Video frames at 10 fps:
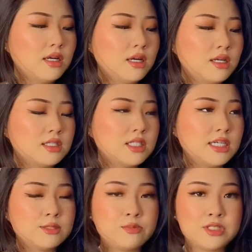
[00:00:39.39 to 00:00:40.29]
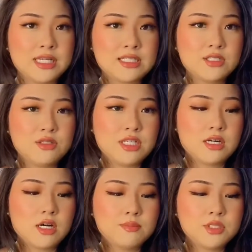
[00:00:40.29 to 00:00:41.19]
and it protects your
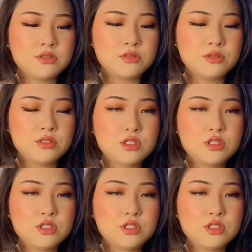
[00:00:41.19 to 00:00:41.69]
hair up to